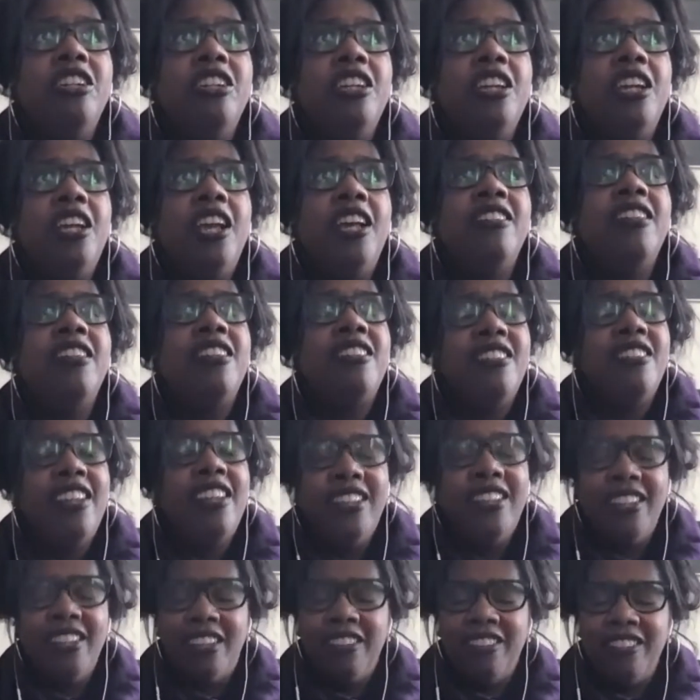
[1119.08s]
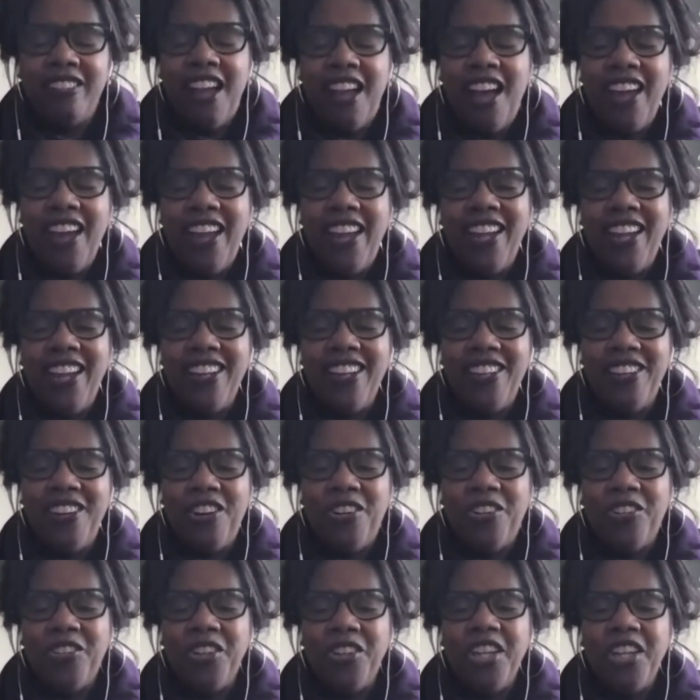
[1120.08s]
as I said the other night, you
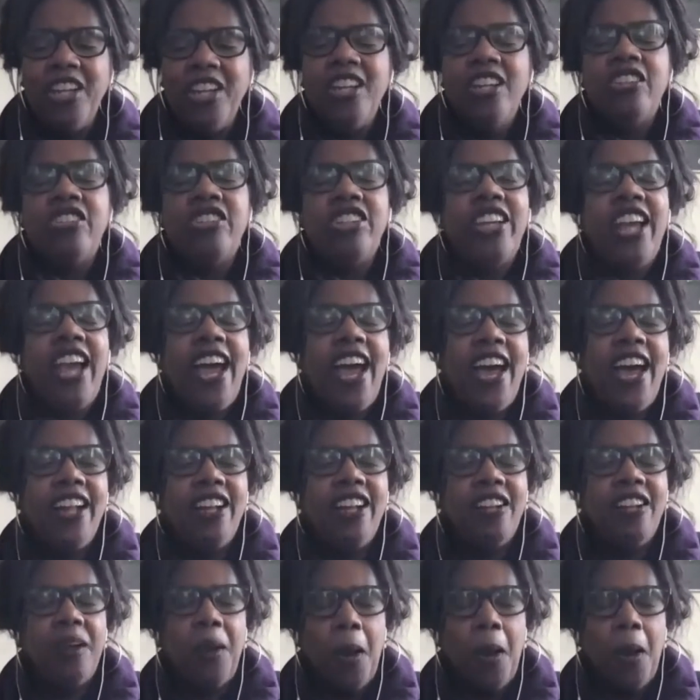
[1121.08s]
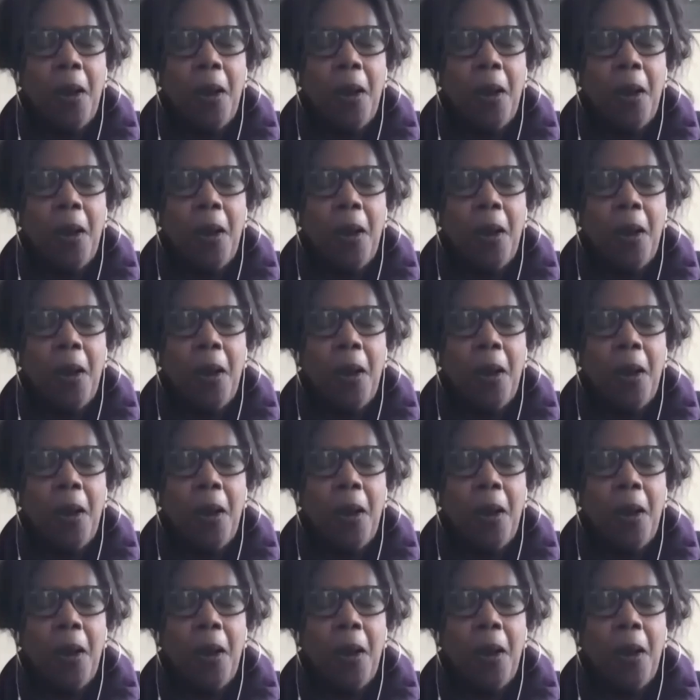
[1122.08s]
know, she had